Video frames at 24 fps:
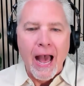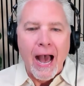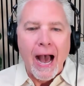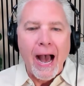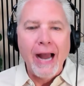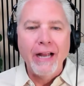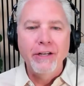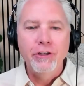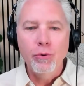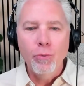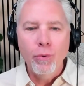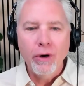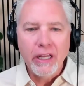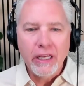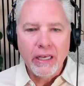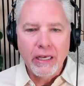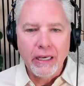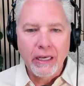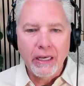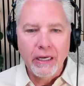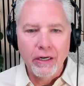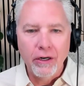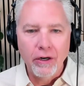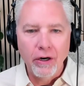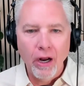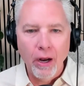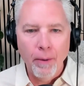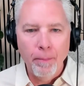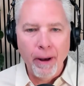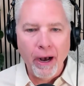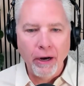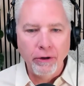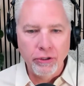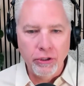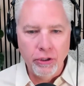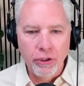I do want to hear
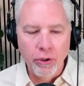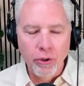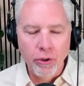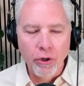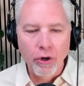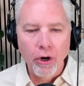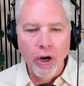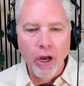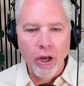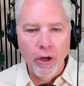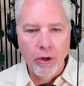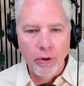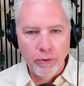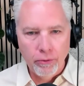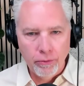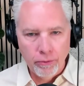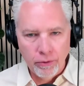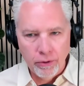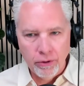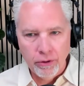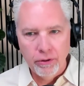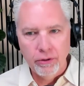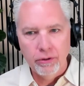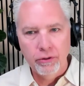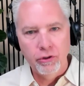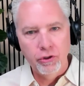about your own